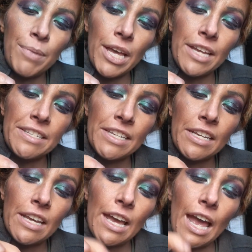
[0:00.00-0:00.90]
bit.
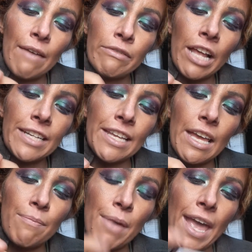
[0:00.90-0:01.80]
I'd like to
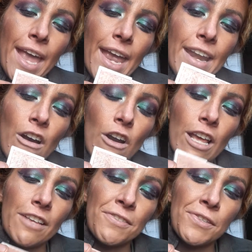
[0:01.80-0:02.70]
hit pan on
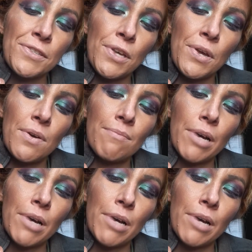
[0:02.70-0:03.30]
it soon,